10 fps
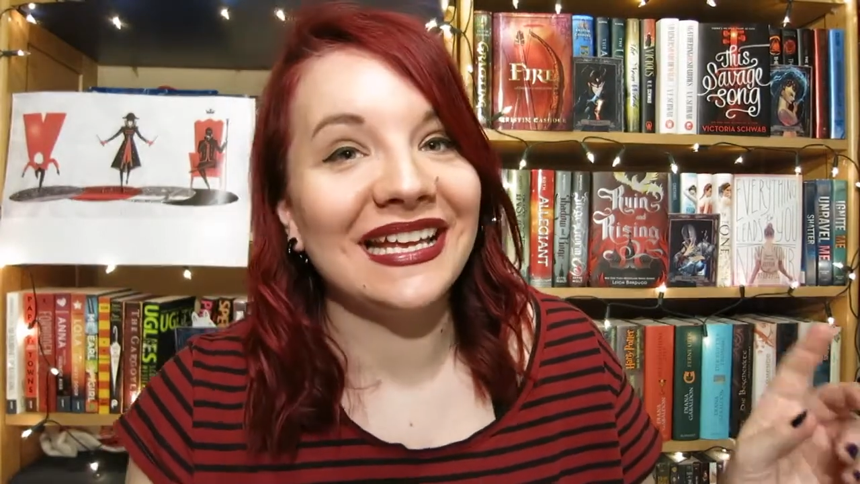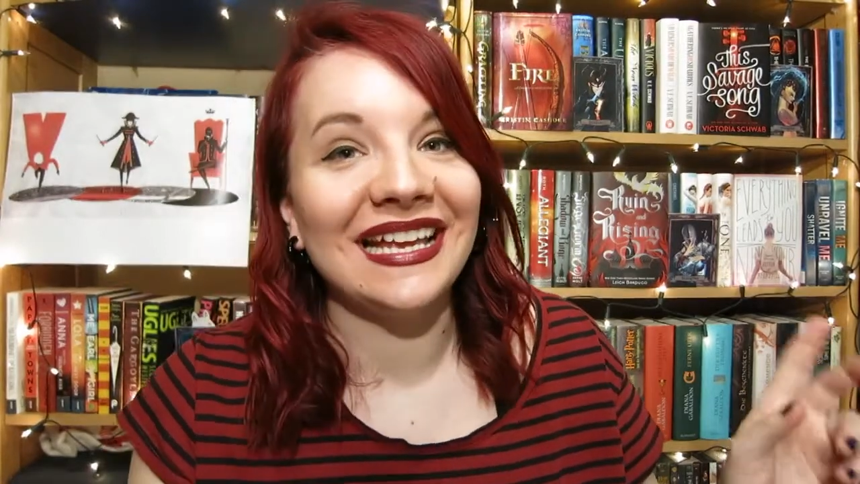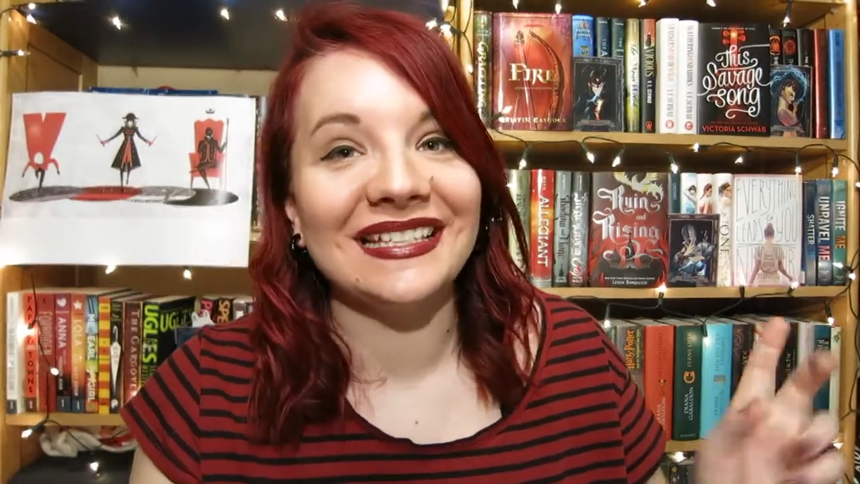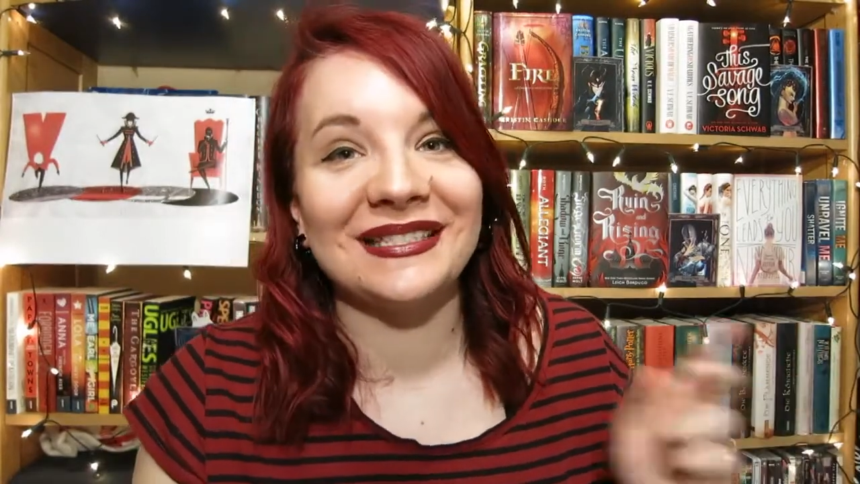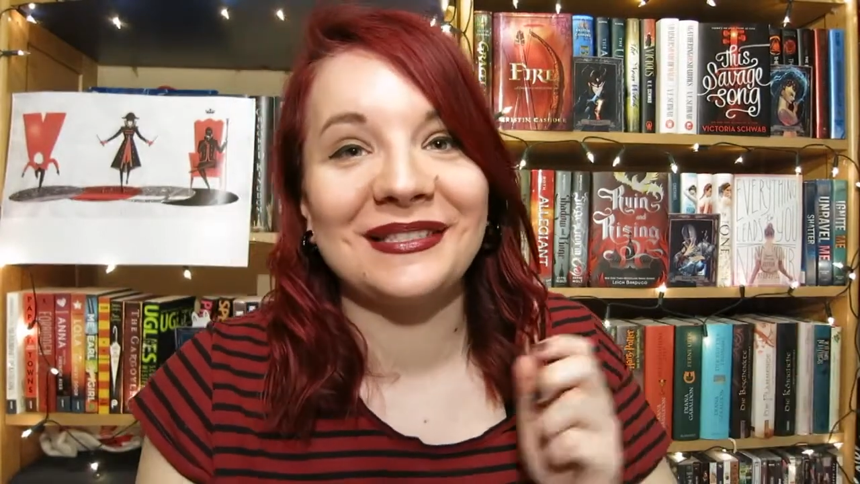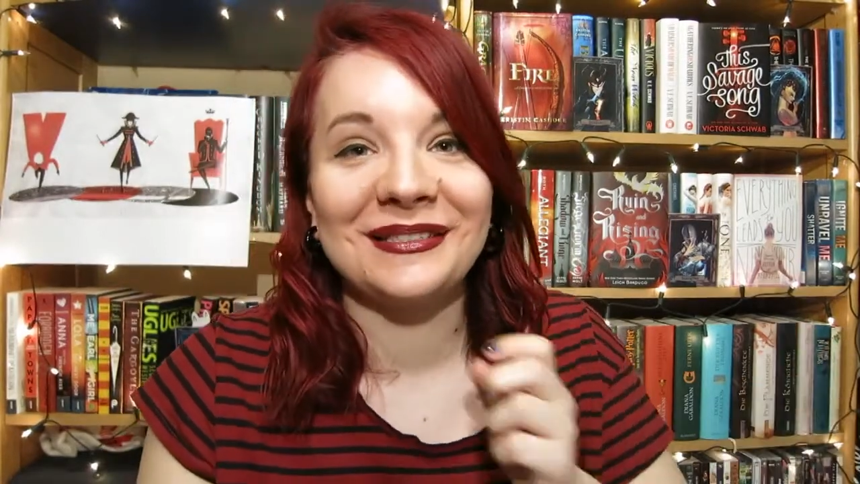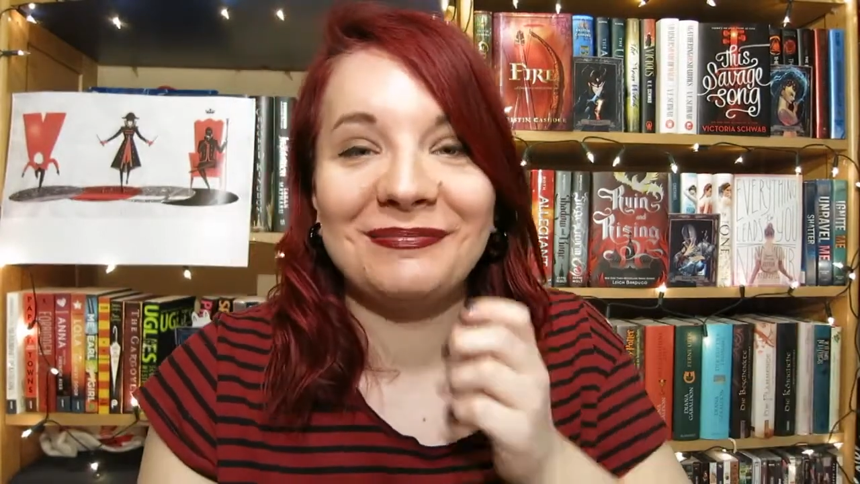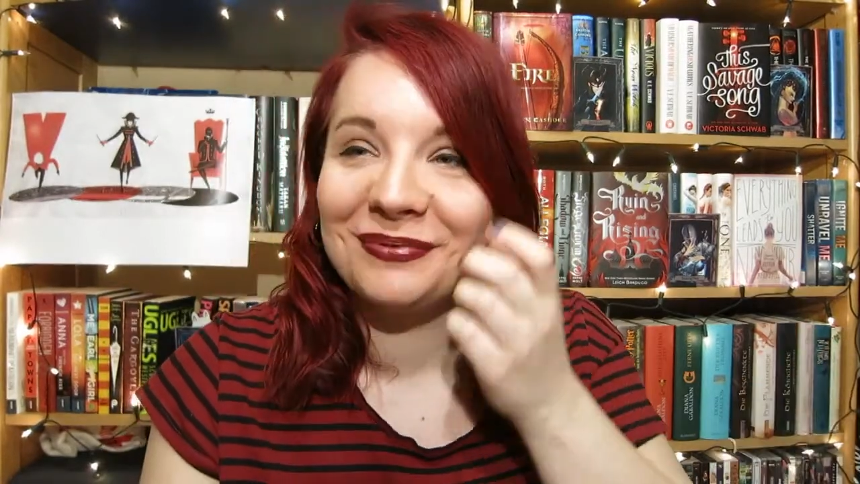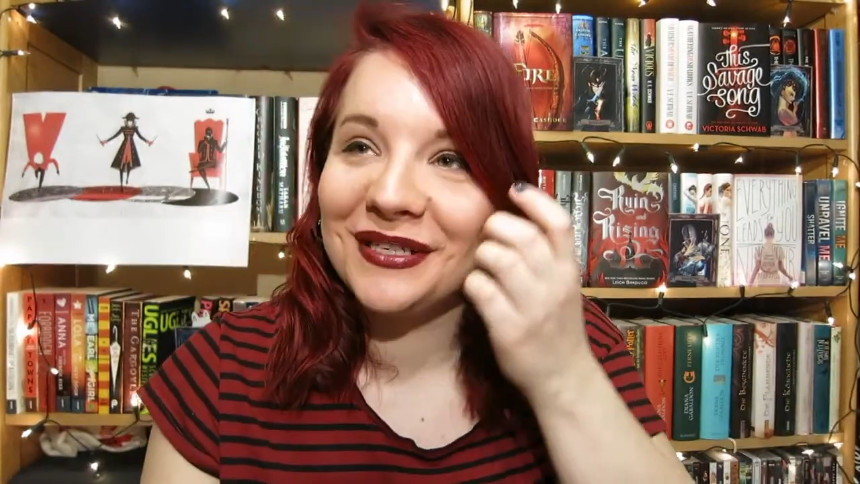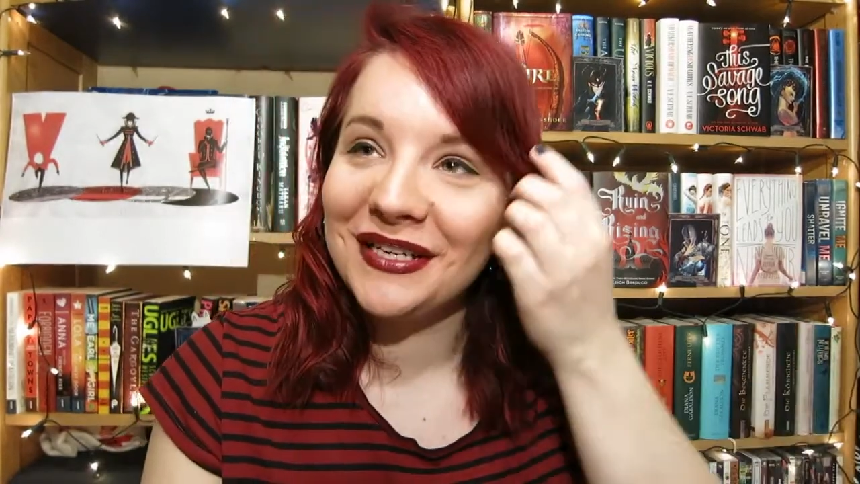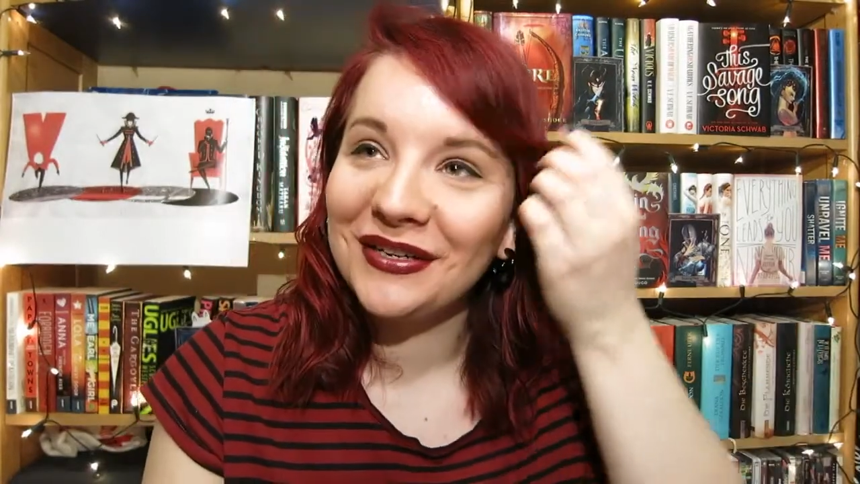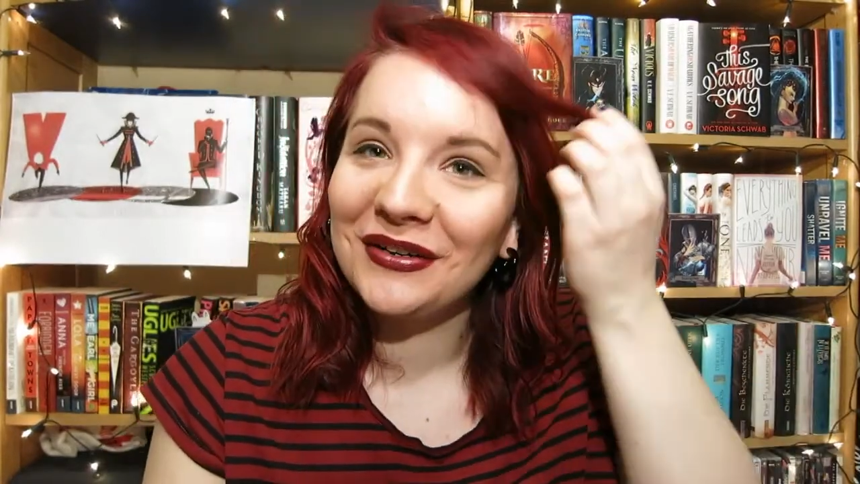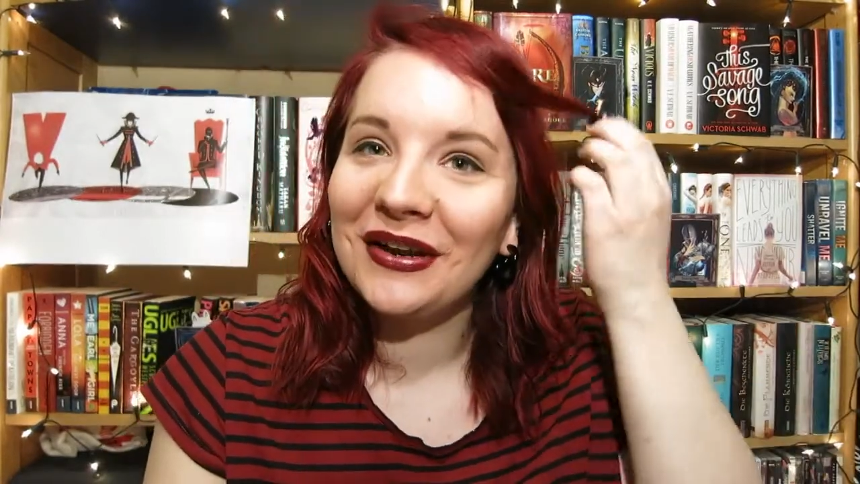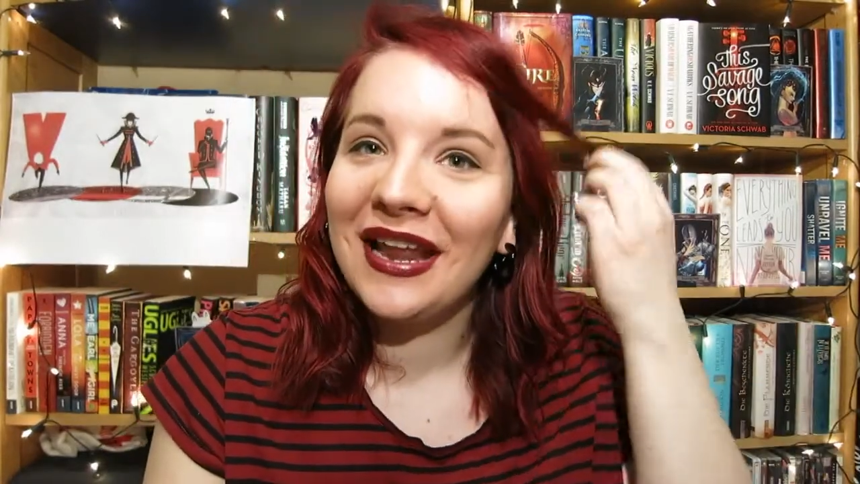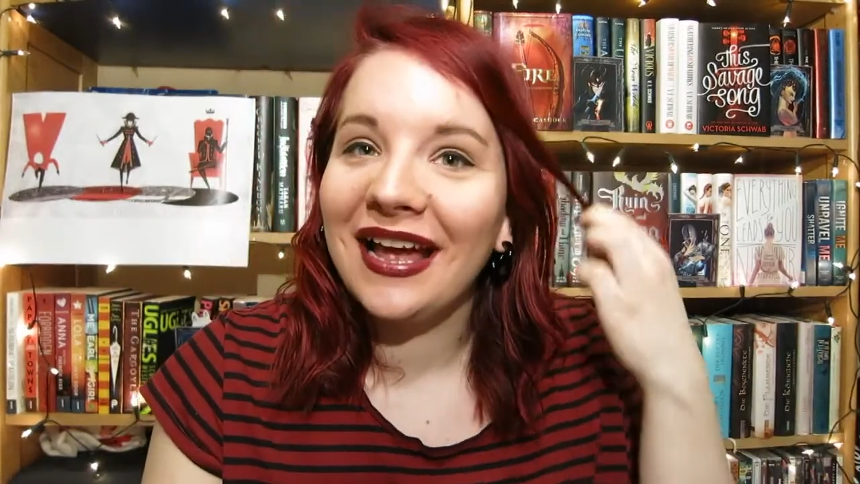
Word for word: is pretty good